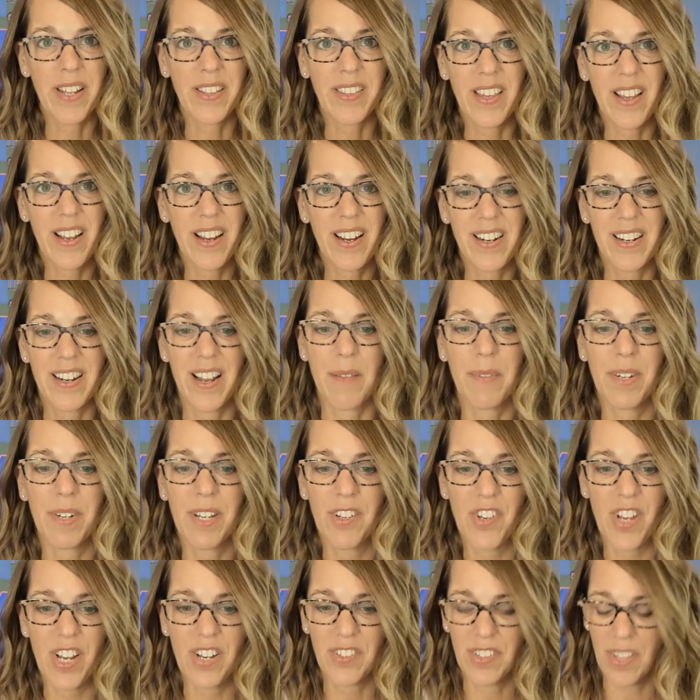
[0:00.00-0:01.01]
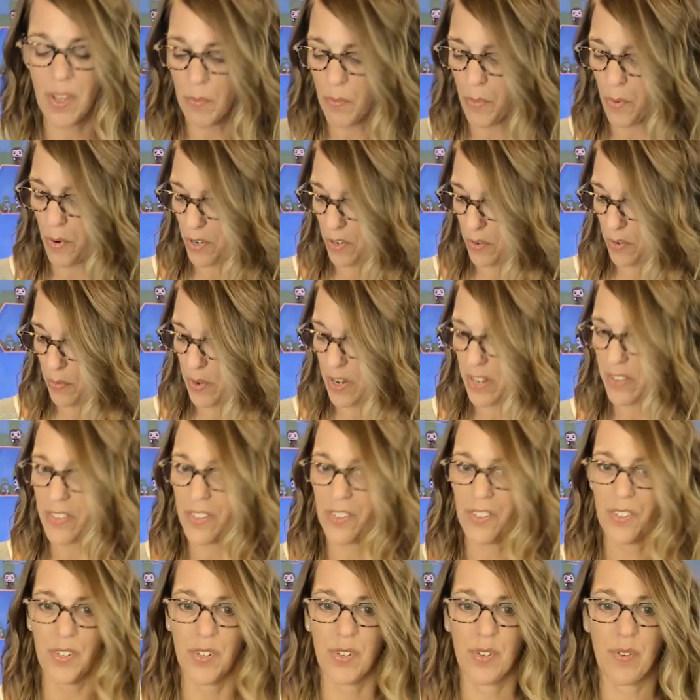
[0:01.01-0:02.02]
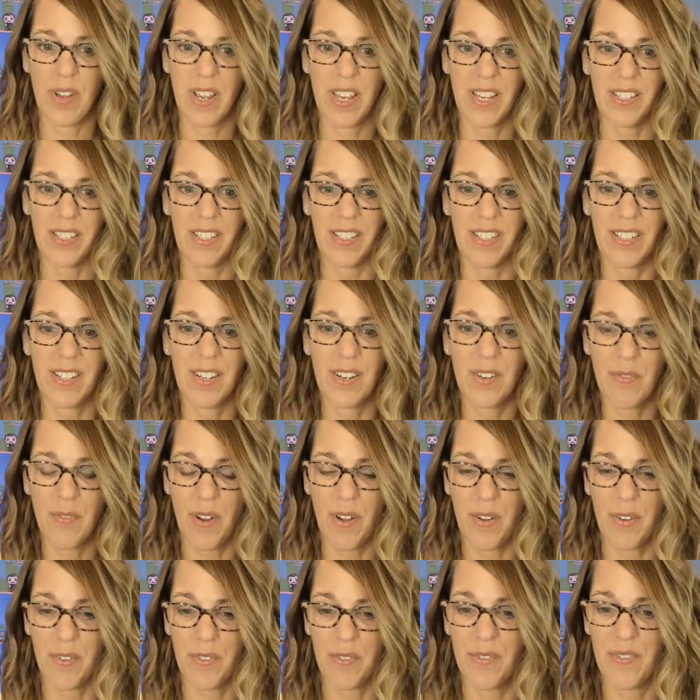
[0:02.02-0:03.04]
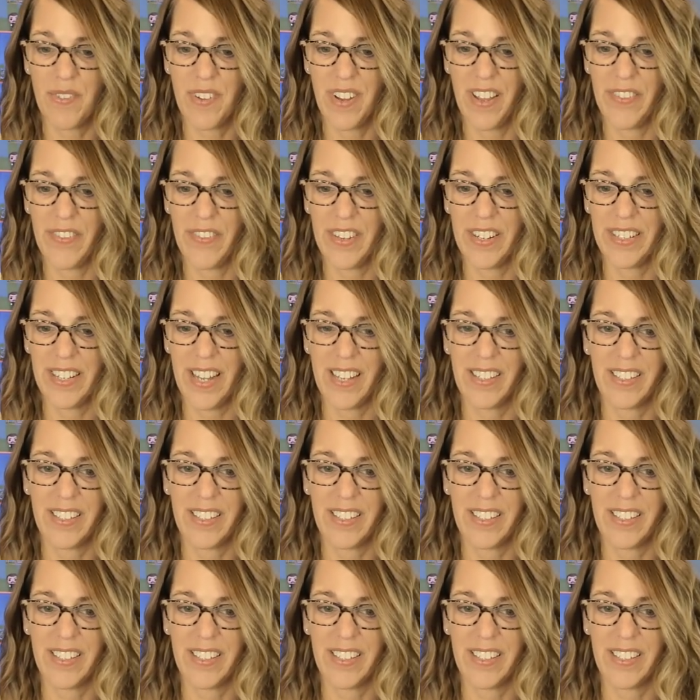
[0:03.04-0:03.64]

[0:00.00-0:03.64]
right there? I'm going to change that border width to a 0, and then